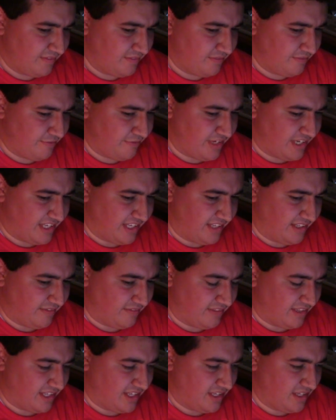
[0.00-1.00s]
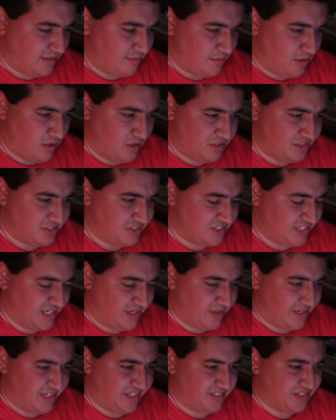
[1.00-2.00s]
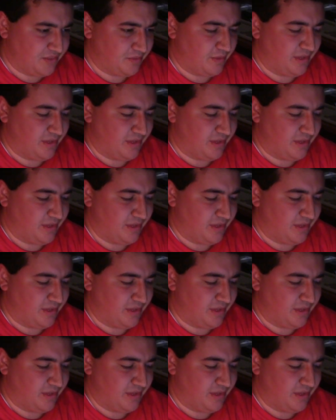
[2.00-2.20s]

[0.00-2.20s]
fucking the Kingdom Hearts series